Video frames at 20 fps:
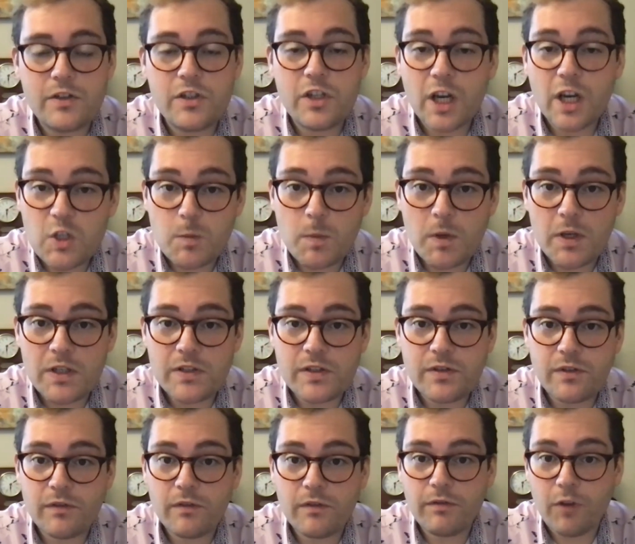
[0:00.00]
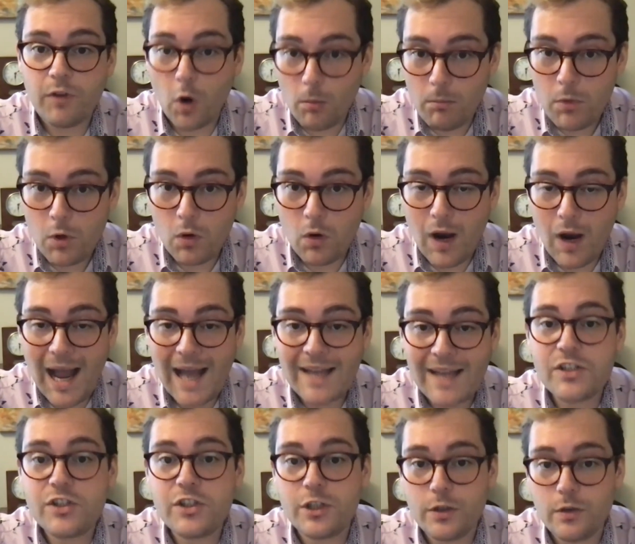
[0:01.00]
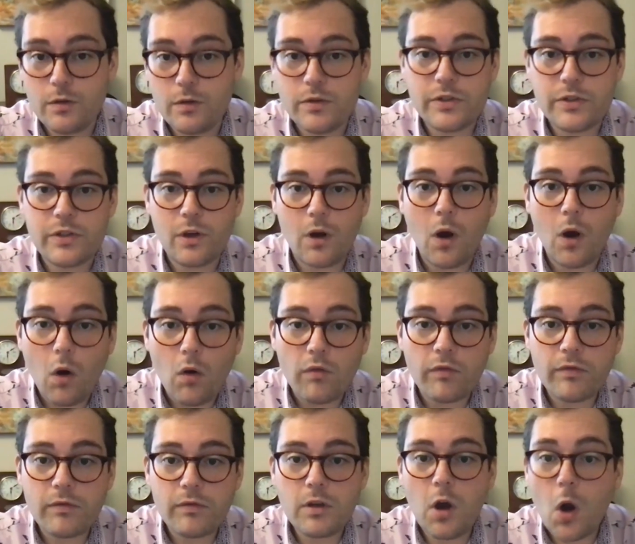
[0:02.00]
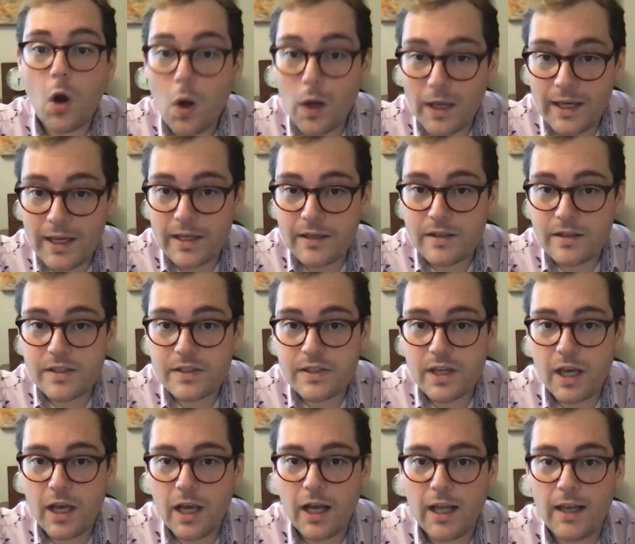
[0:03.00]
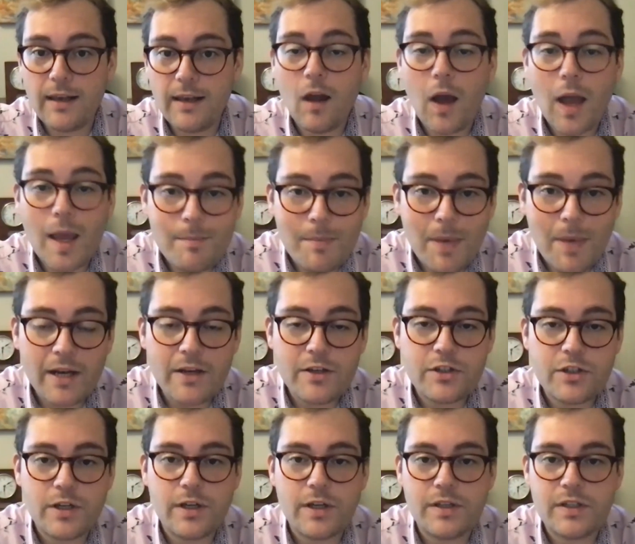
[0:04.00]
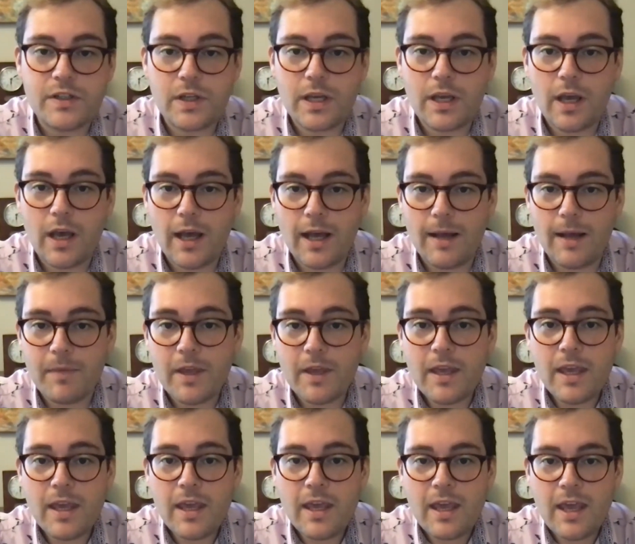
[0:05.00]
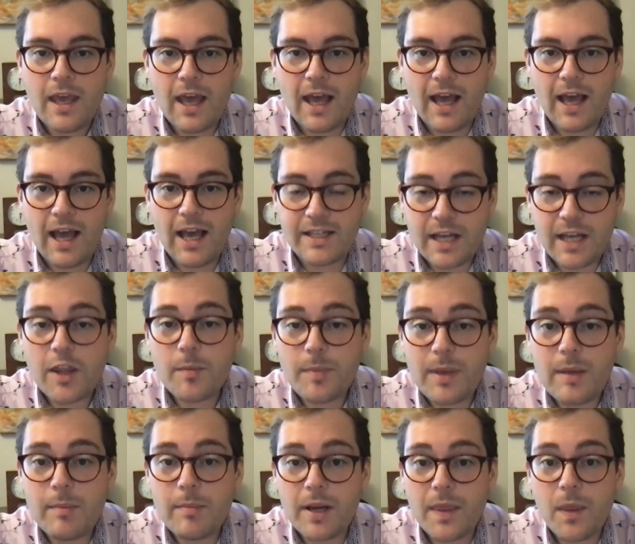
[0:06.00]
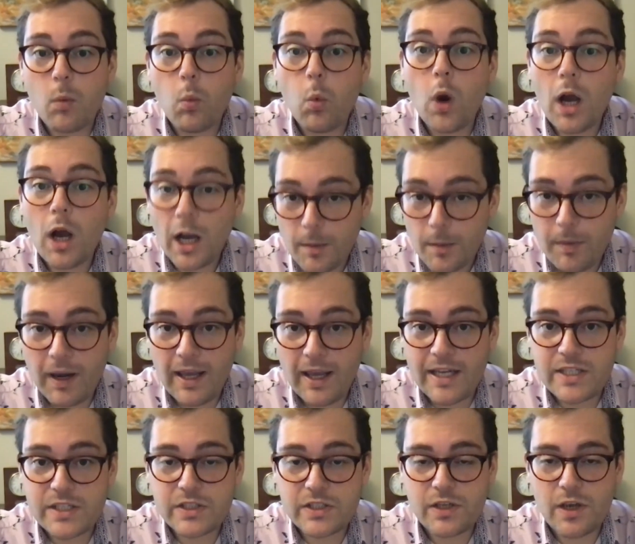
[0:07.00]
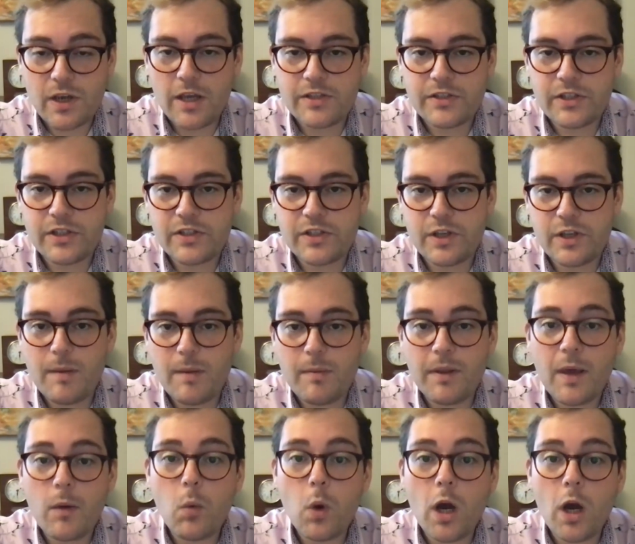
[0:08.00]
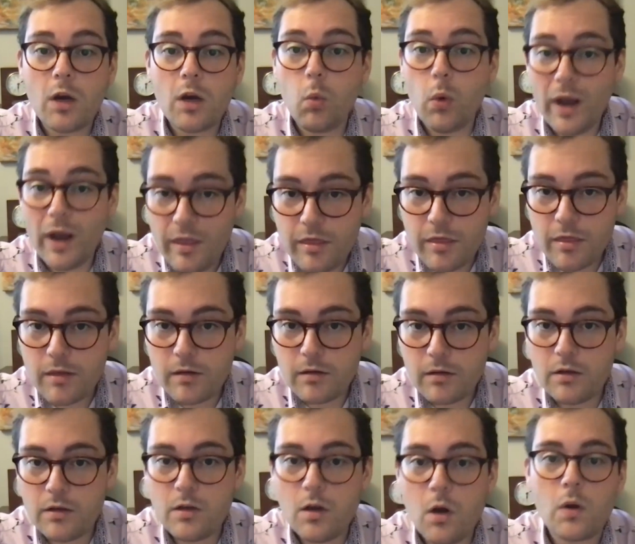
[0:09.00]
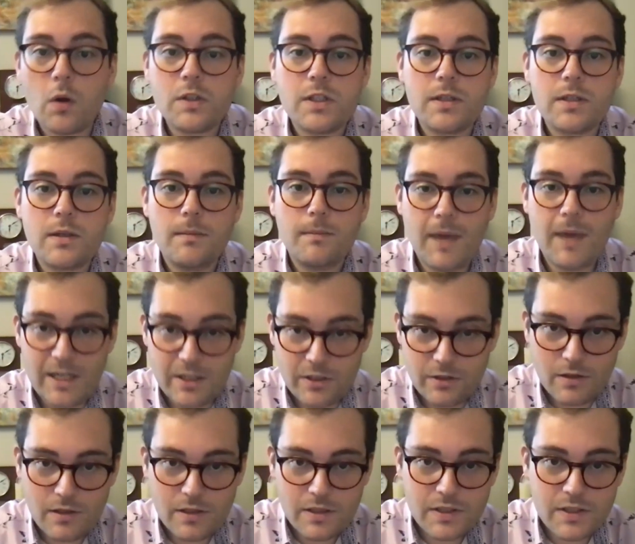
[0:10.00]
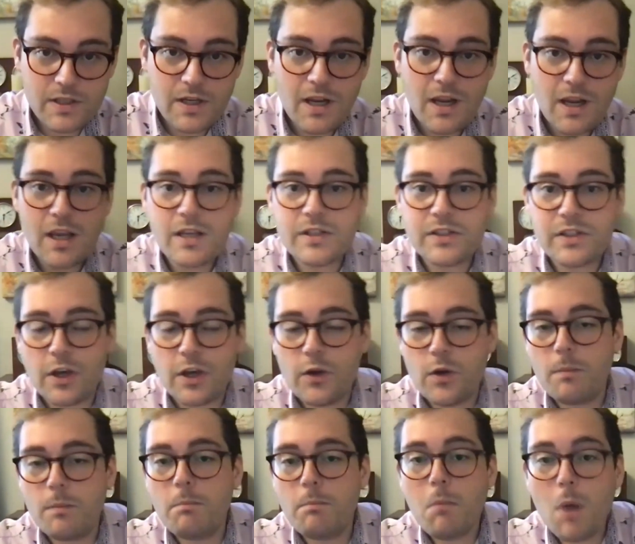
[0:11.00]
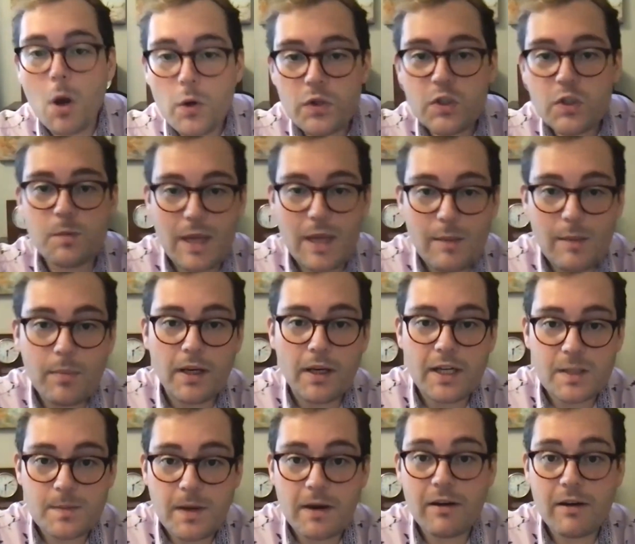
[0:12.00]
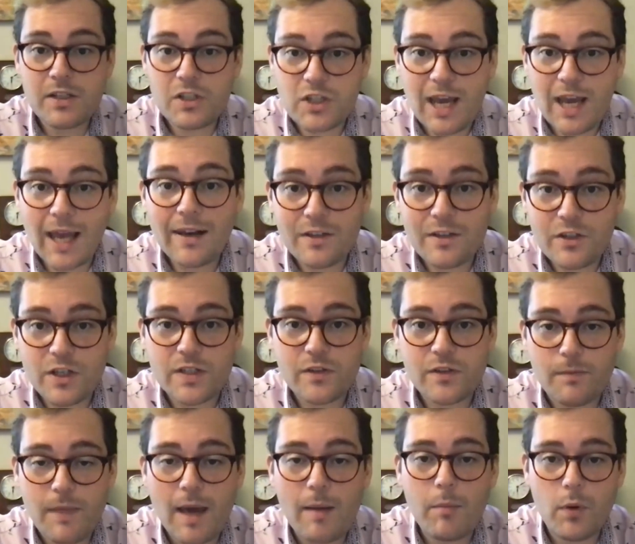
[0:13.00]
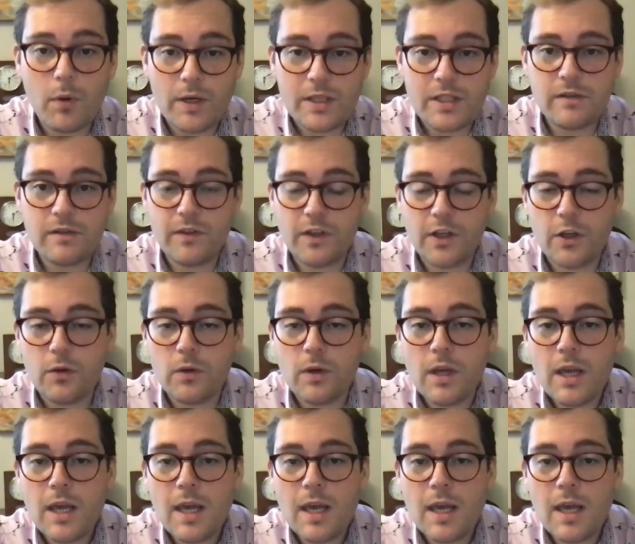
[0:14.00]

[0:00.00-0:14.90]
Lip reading: judgment from or attitudes of colleagues, line managers, and other people in the workplace. So people they work with, not patients. So most people experience challenges from that point of view.